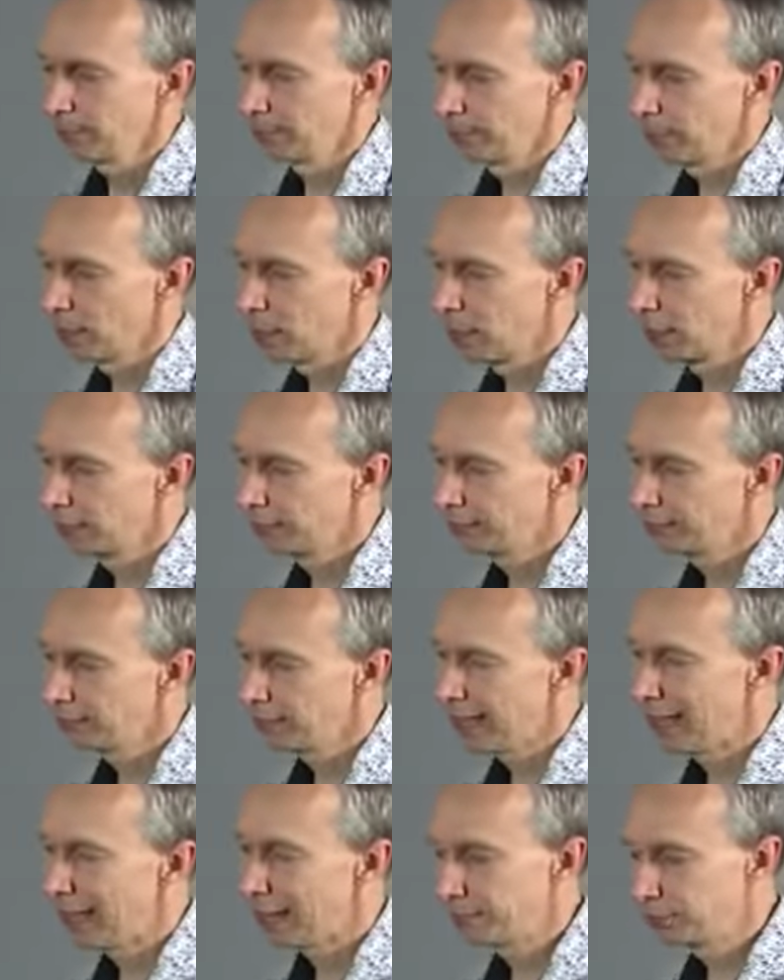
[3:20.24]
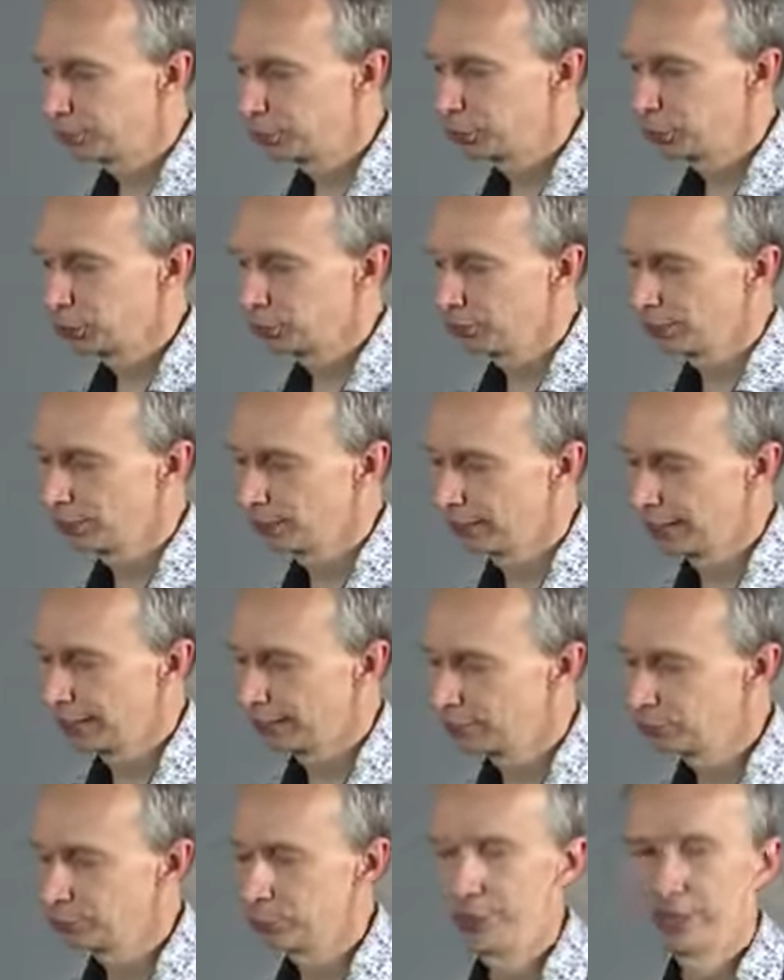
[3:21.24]
Behind the aperture in the
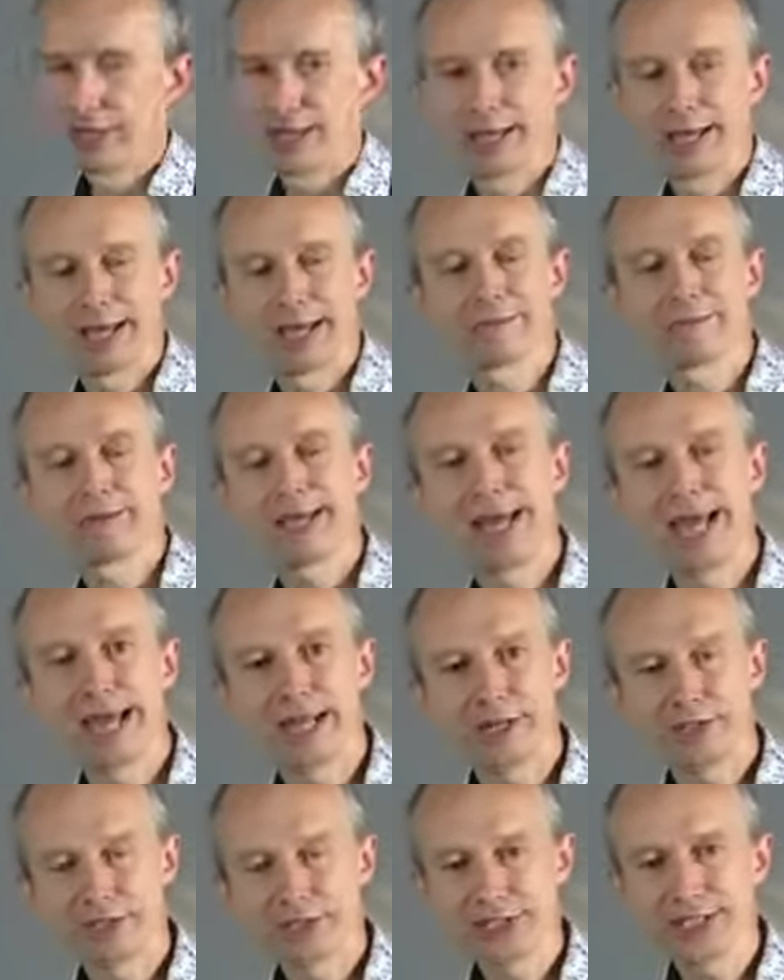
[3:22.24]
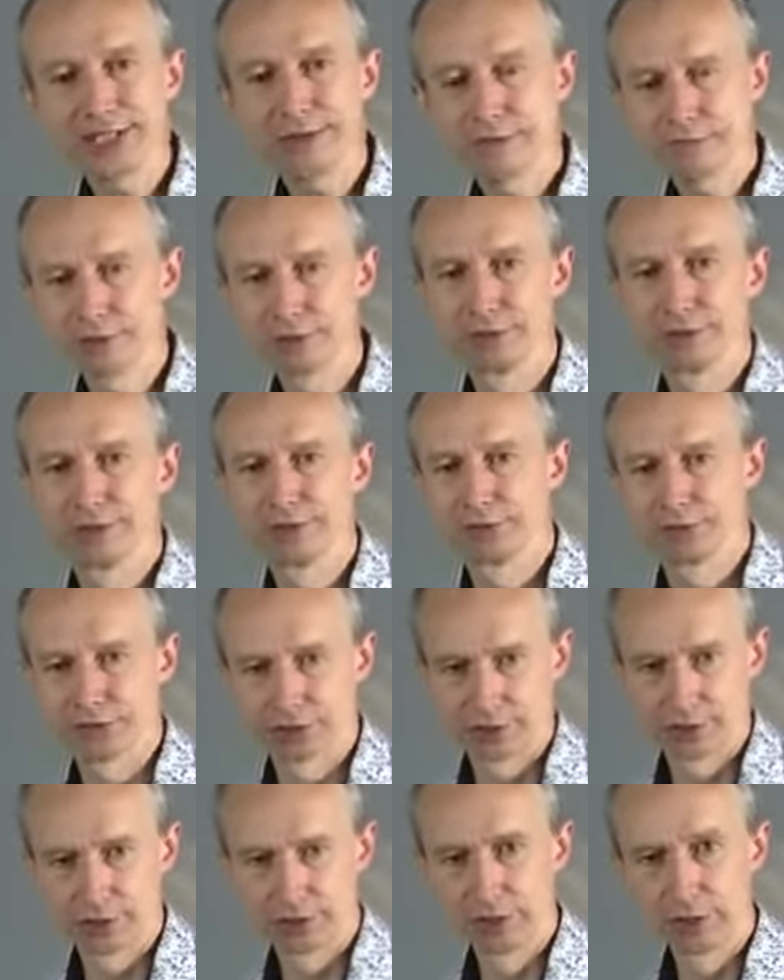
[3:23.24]
lens, we then have ND
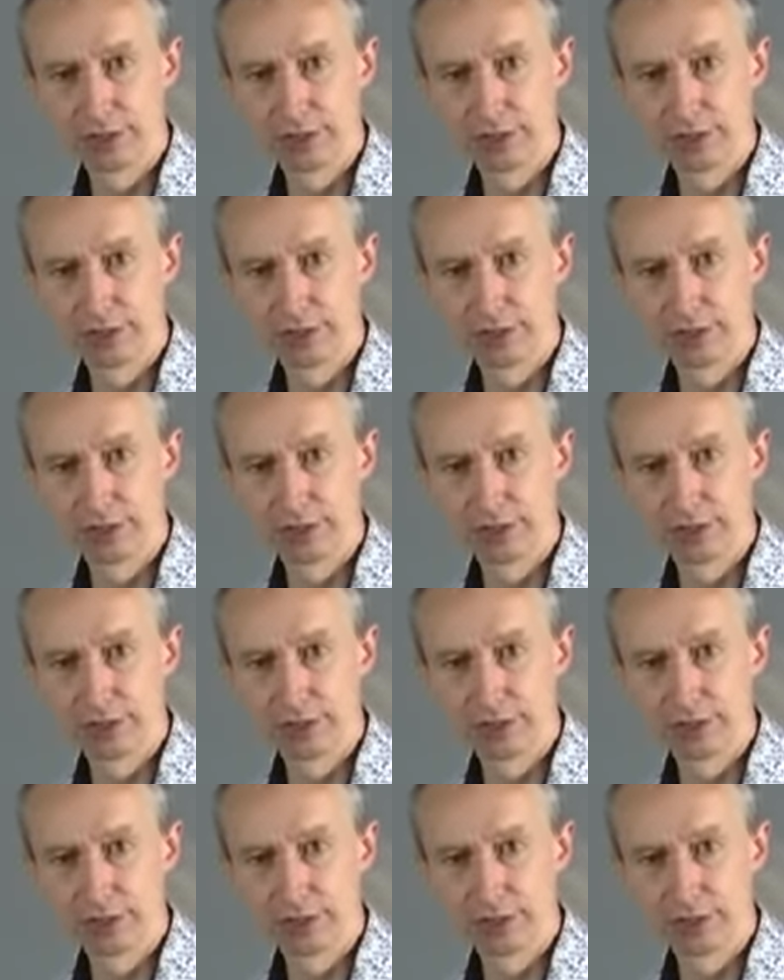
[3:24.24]
filters.